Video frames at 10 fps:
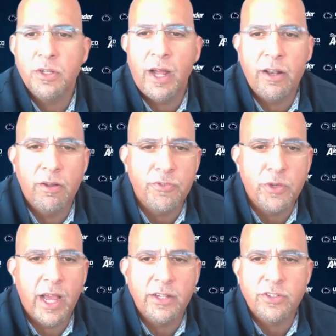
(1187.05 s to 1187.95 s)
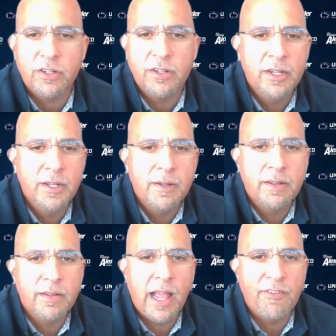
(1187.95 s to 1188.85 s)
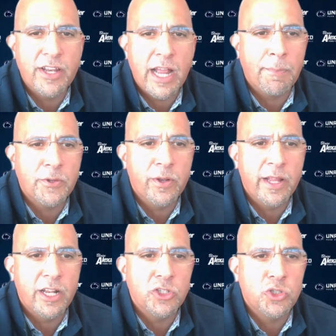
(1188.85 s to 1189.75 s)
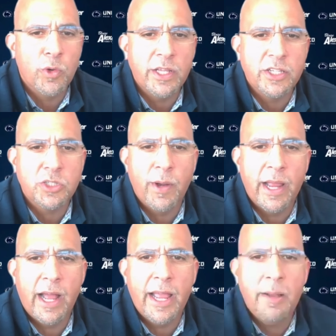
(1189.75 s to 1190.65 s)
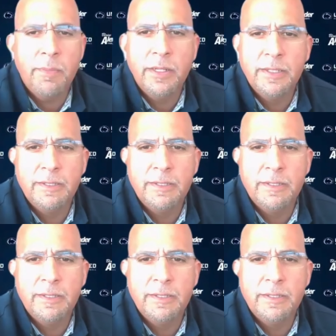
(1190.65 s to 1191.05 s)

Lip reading: So I don't know if you guys are having the opportunity to enjoy this the way I am.